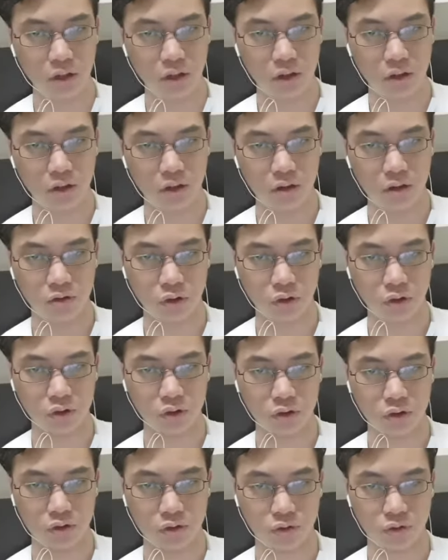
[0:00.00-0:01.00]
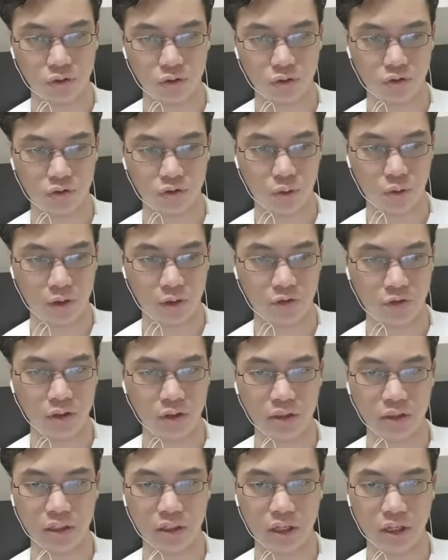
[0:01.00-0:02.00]
for for my
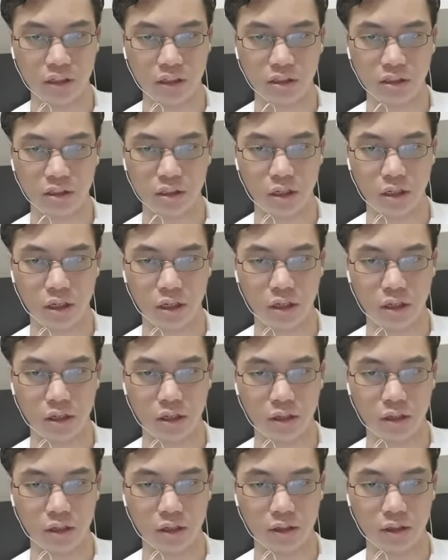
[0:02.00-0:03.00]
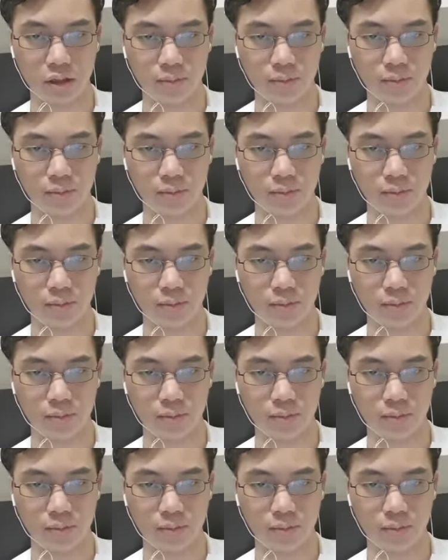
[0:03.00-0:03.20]
first test, uh,